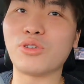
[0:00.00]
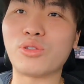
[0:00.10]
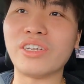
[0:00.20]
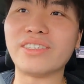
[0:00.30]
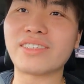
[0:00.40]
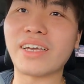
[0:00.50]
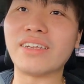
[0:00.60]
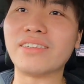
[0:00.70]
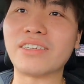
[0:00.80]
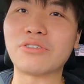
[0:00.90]
totally
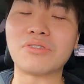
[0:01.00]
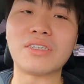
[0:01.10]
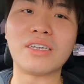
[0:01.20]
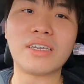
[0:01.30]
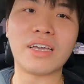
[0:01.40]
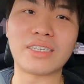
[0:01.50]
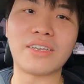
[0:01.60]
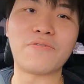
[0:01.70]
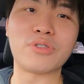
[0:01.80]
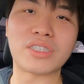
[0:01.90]
silent, I should say,
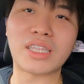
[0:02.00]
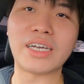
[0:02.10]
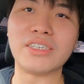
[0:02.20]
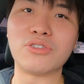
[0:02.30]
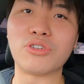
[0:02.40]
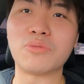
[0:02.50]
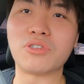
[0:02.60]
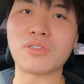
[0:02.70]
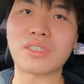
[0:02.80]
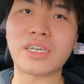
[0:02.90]
except for the tire noise
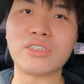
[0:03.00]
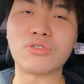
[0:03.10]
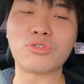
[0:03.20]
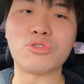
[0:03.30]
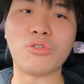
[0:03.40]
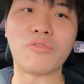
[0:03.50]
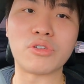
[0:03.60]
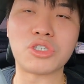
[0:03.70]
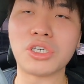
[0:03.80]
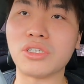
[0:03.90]
because the tire is also due
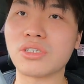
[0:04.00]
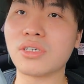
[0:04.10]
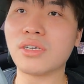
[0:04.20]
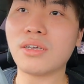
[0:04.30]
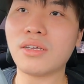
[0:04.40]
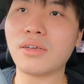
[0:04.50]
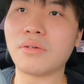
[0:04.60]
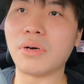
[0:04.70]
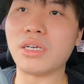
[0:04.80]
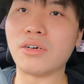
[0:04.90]
for change.
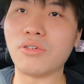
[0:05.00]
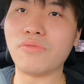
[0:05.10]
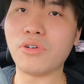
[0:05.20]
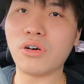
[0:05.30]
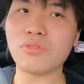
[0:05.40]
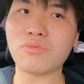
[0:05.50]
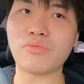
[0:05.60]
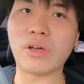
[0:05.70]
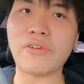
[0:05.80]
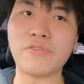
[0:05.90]
But overall,
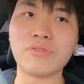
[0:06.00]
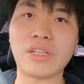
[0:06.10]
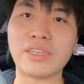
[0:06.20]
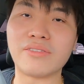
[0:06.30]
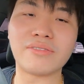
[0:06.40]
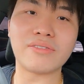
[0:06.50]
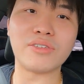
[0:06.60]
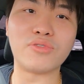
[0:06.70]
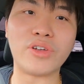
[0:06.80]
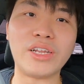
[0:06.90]
I feel like
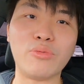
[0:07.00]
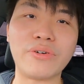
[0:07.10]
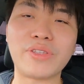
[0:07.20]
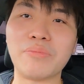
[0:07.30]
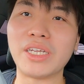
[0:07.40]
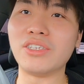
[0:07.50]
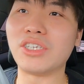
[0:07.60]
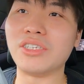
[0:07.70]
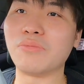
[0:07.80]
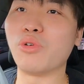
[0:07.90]
it's really worth the money
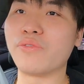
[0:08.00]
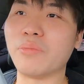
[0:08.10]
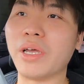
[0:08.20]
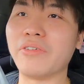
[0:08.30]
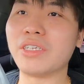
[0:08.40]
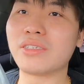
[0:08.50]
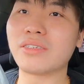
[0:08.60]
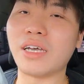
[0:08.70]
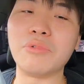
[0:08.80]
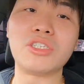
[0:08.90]
changing both the bearings.
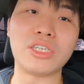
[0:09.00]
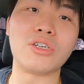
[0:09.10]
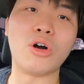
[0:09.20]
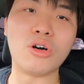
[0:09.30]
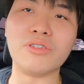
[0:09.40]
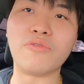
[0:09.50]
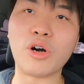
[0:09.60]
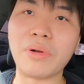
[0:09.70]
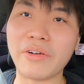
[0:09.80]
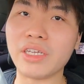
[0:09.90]
I mean, changing all the
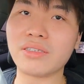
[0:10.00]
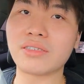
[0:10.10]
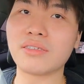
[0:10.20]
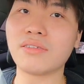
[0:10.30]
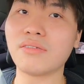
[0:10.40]
four bearings.